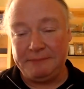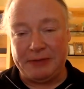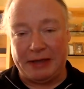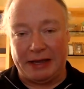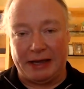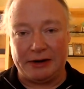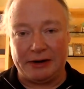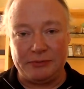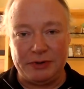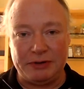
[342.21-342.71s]

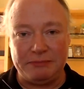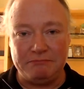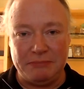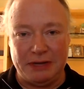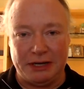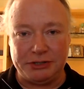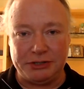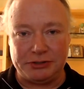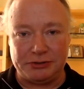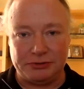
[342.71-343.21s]
How do we
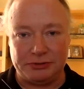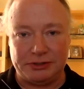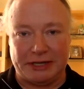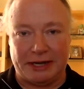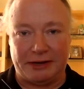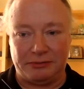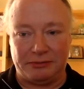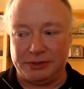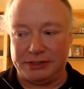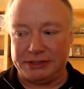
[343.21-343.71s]
measure
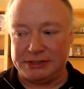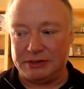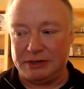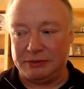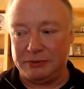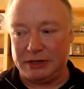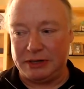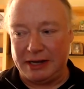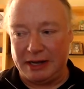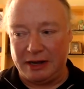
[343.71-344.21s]
that risk?
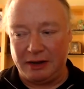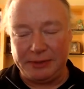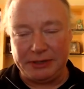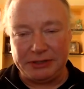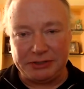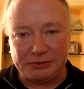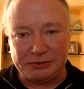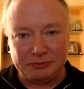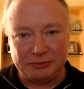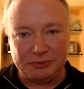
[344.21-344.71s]
How
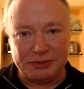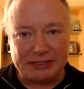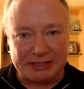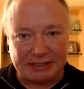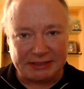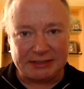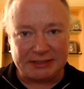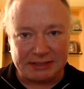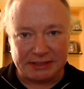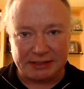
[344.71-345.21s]
much risk
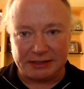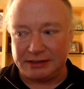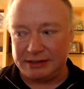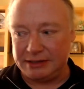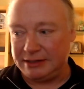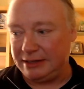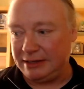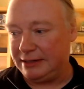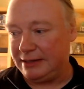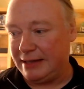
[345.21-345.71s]
is there
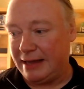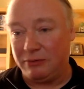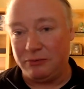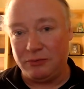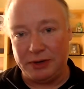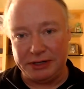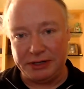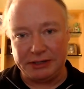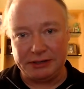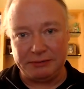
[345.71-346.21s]
in that
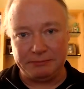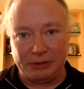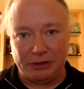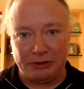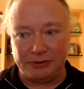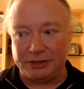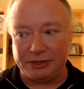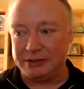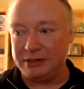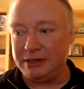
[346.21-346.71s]
one
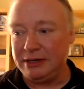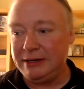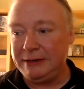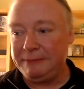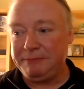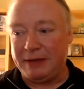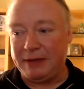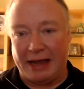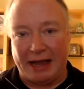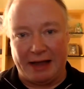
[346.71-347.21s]
component
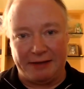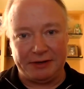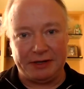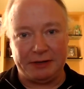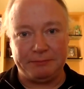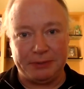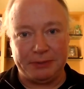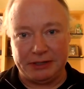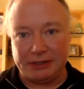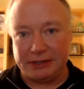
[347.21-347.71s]
having a
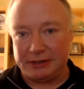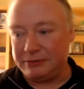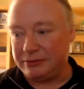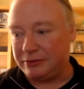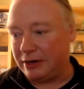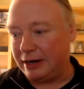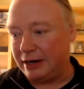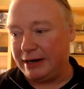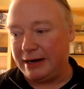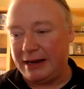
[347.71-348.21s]
bug,
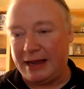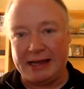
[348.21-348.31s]
right?